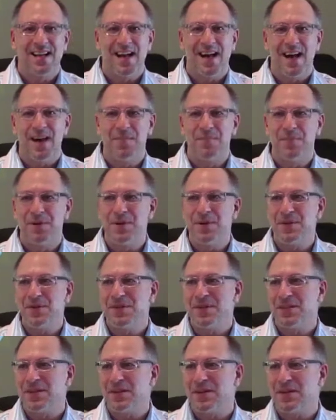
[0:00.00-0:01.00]
a
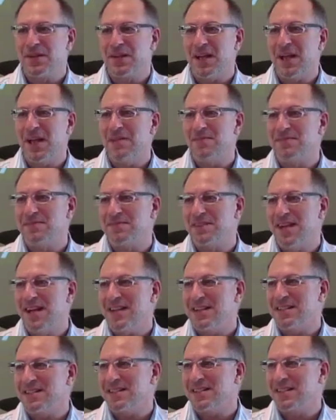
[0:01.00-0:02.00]
birth or life.
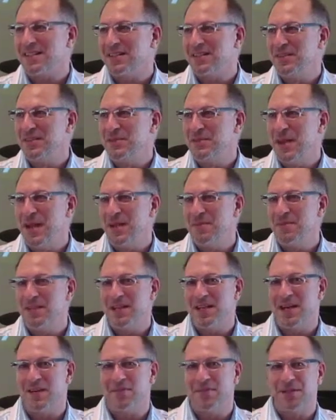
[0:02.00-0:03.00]
Yes, a new baby
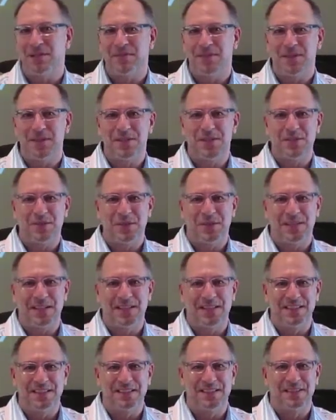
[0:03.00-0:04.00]
coming very shortly.
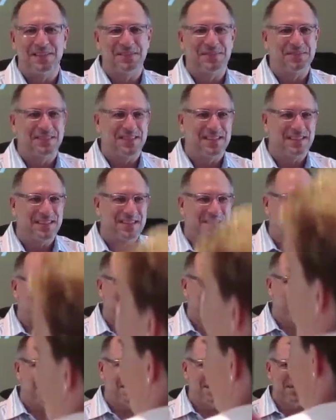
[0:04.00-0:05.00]

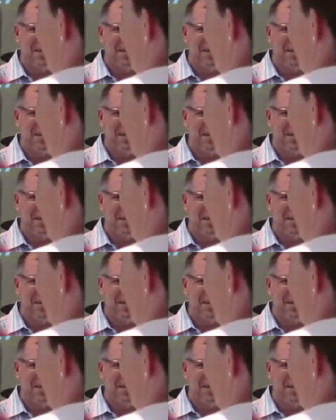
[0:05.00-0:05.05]
So praise the